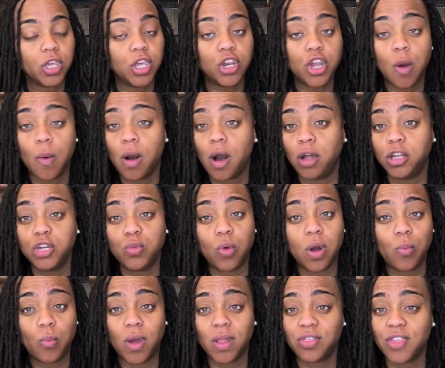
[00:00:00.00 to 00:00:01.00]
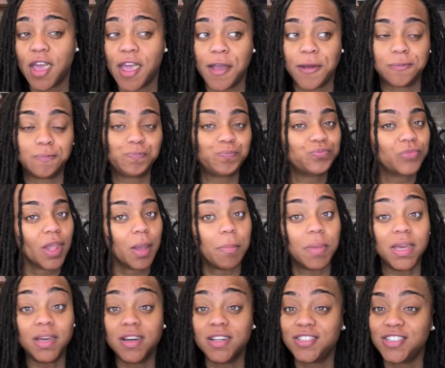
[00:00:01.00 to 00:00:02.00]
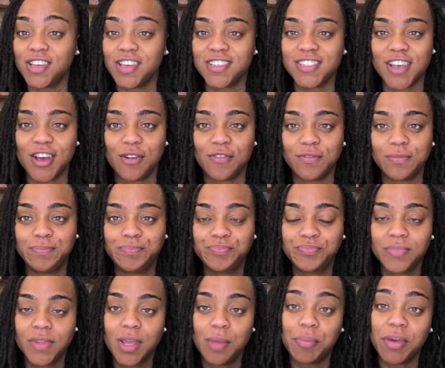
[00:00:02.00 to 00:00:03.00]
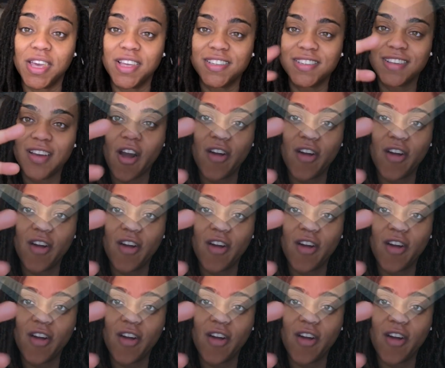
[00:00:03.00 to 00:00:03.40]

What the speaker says: only want one thing. Be good to yourself. Peace.